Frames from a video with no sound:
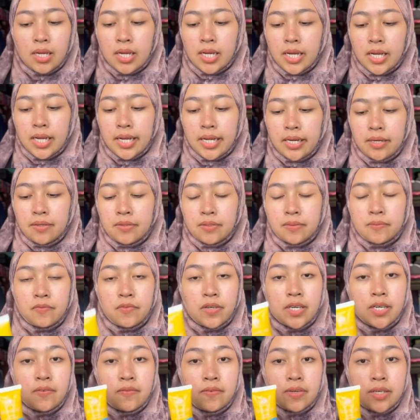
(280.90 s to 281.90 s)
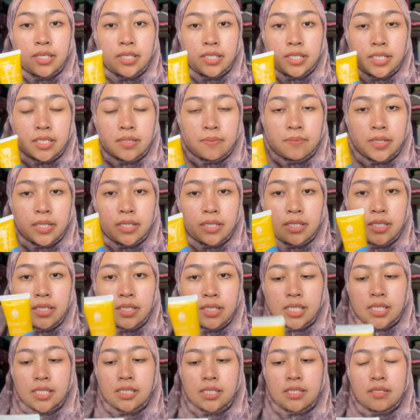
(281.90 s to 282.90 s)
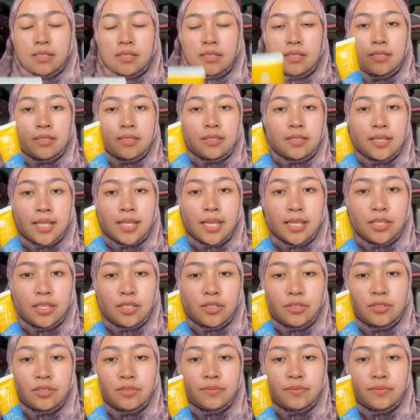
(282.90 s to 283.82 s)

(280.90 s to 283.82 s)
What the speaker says: I very, very recommended this. Thank you.